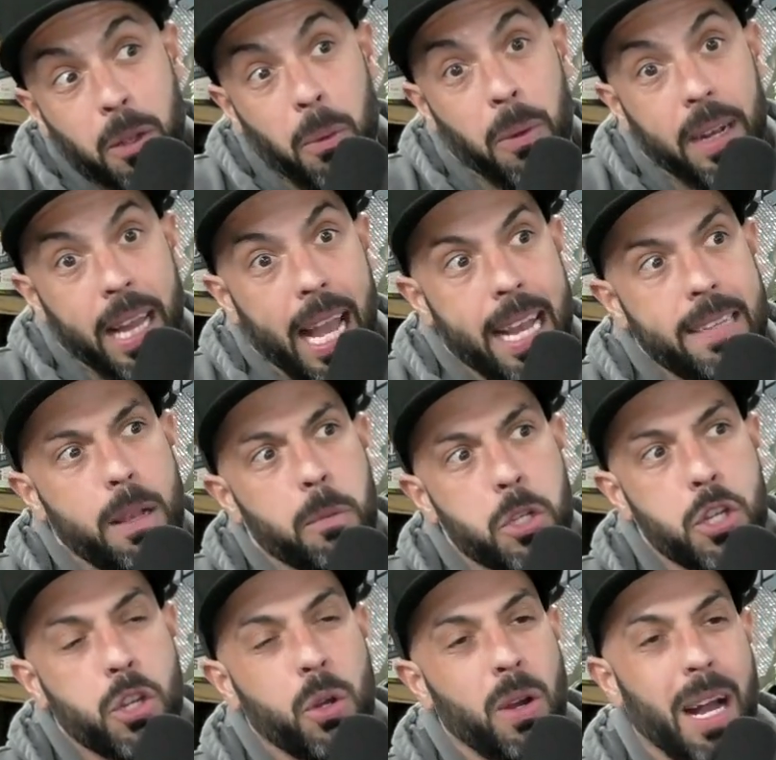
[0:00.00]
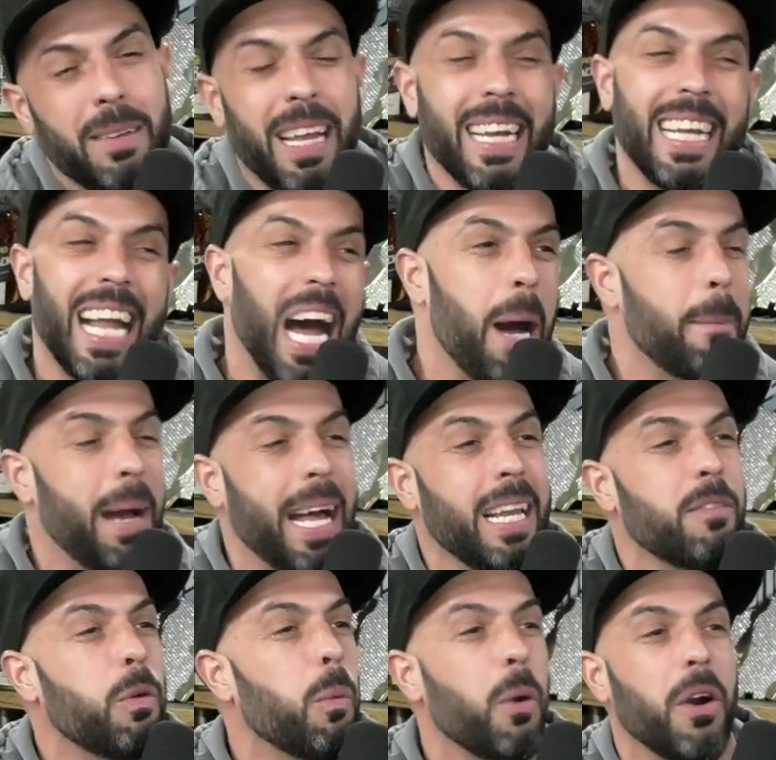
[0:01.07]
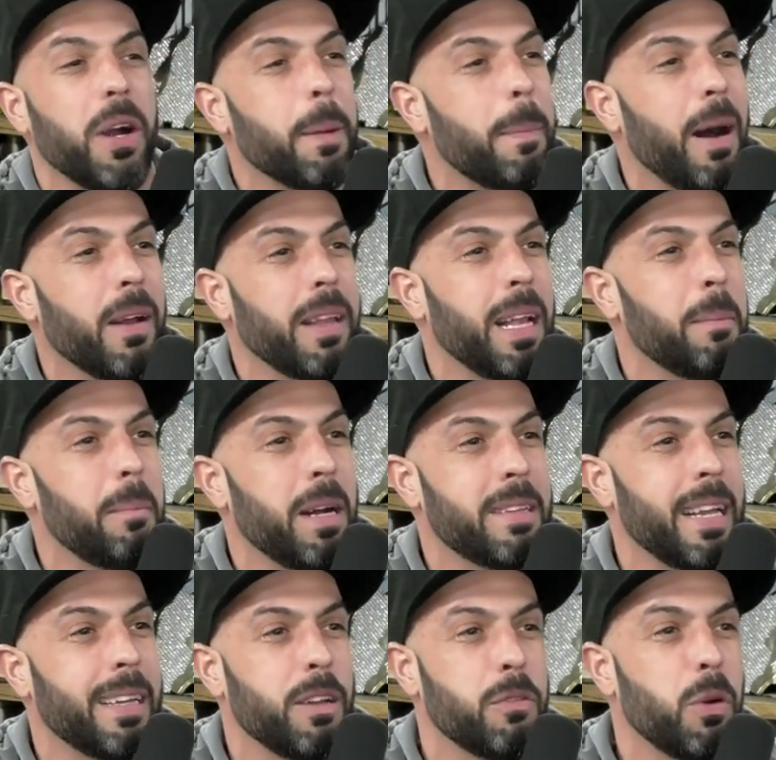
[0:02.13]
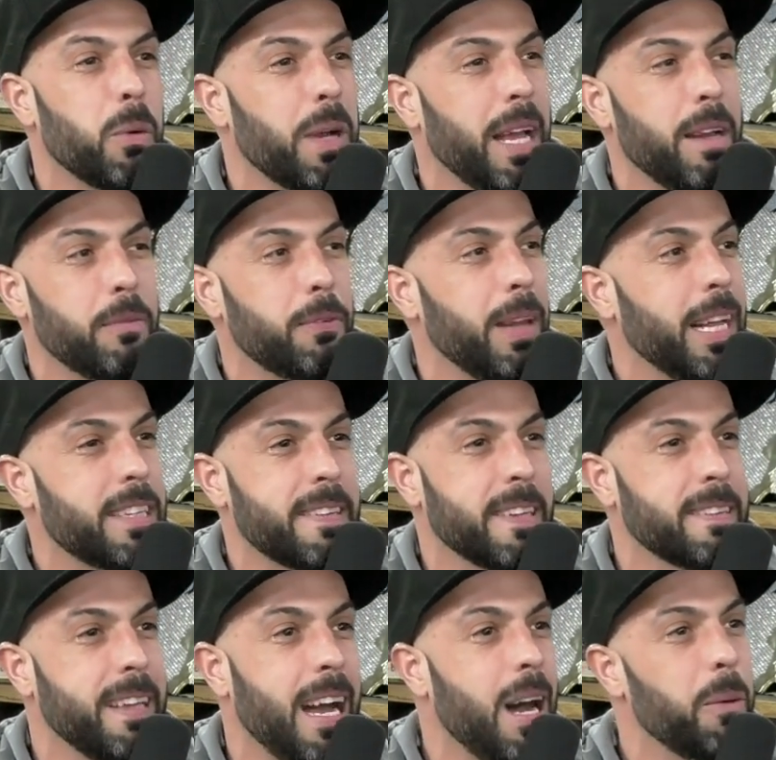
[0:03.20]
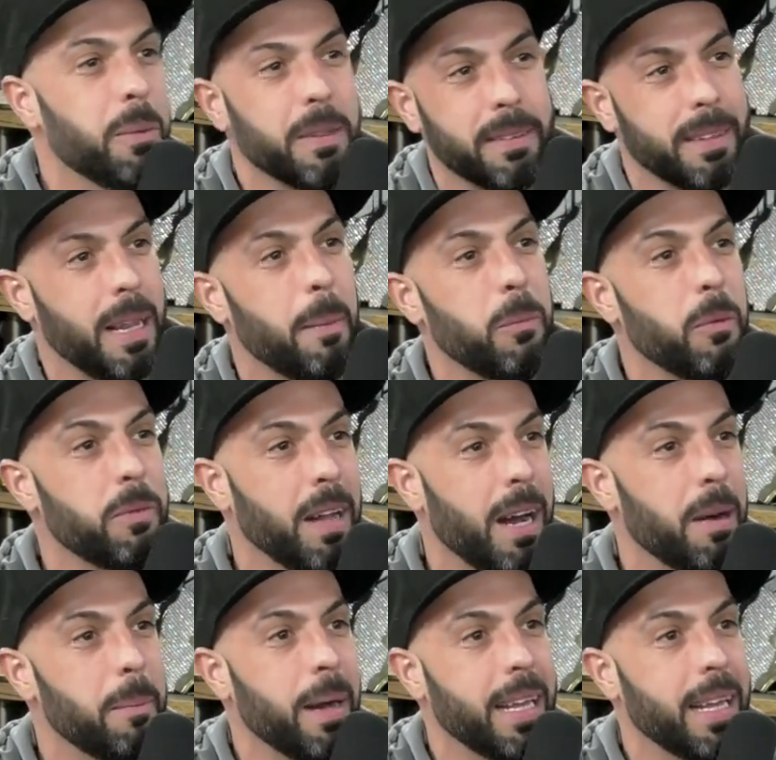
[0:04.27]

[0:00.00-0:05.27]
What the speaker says: doing it. He said, would you do it? I was like, nah, man, I never worried about it that much. I did Rogaine for like 6 hours and I moved on my